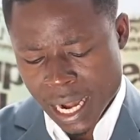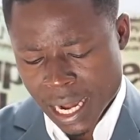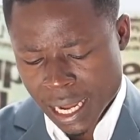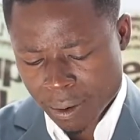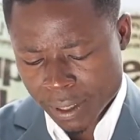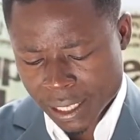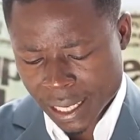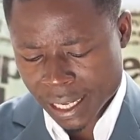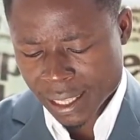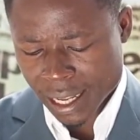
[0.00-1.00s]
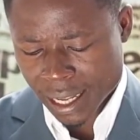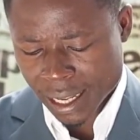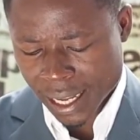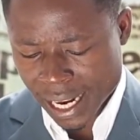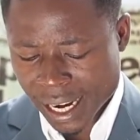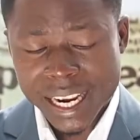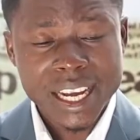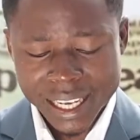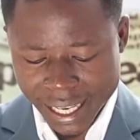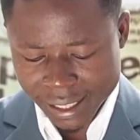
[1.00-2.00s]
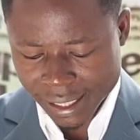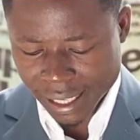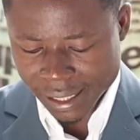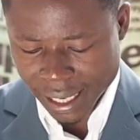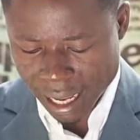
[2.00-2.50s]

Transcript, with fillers: uh, we take the headliner here. It says